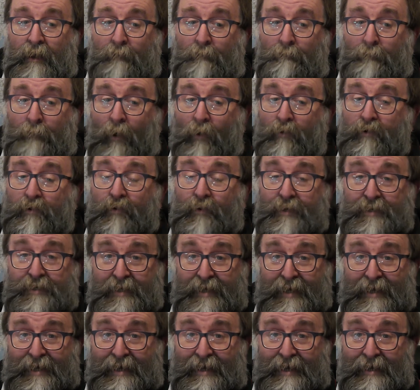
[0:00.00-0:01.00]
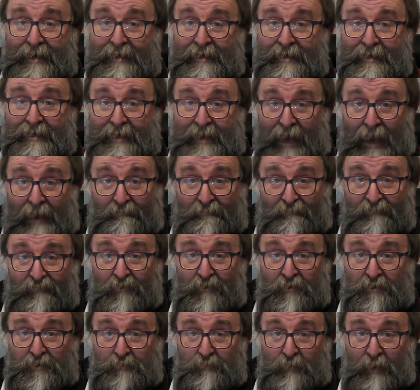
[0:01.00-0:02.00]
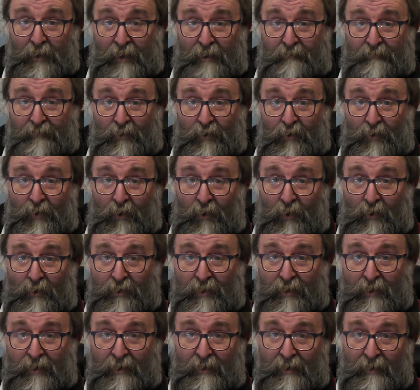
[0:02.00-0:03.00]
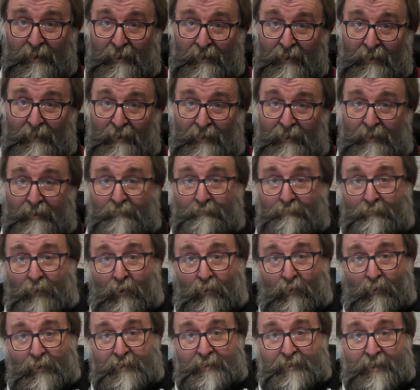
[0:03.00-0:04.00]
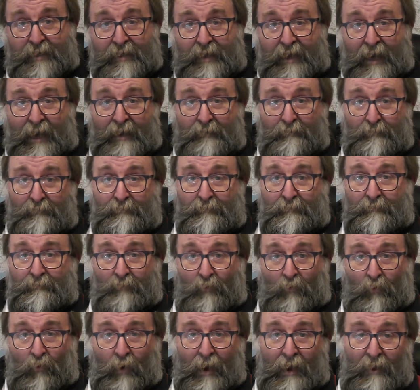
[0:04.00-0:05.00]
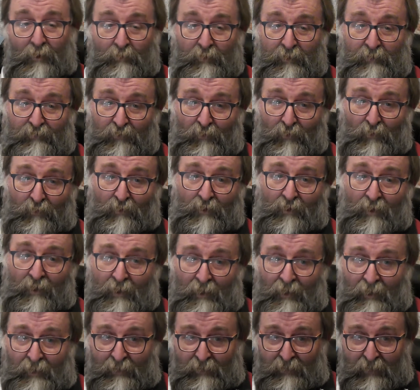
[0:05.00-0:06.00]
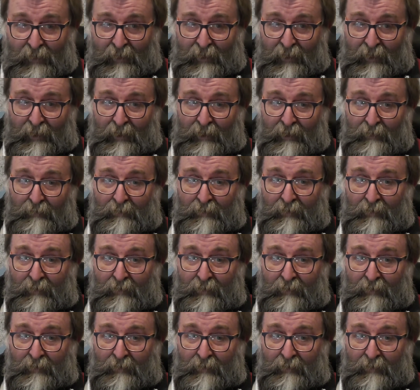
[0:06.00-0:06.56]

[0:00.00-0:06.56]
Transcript: Malt whisky came first, believe it or not. Malt whisky came well before the